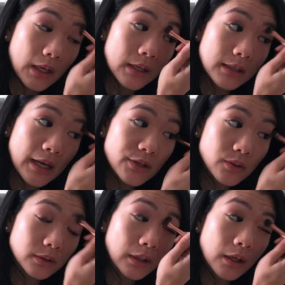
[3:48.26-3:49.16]
a
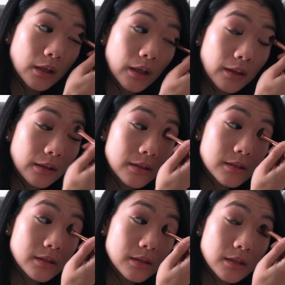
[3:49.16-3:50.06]
natural look, I think
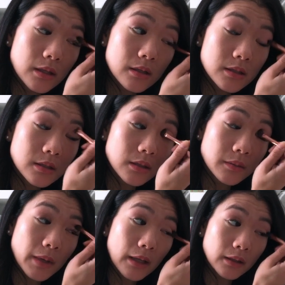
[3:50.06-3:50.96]
this is a
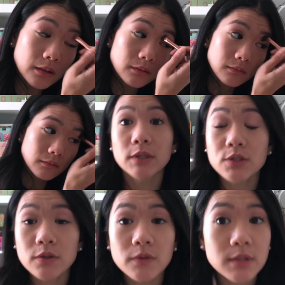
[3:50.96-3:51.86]
good palette. I'm not
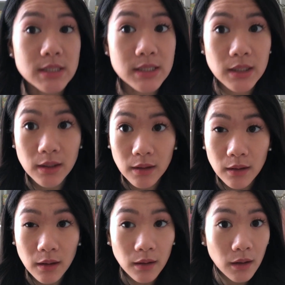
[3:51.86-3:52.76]
sure if you can see
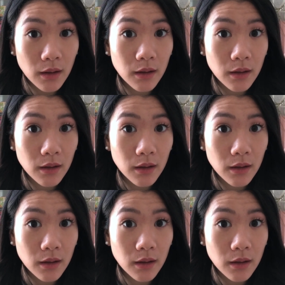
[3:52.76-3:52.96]
anything.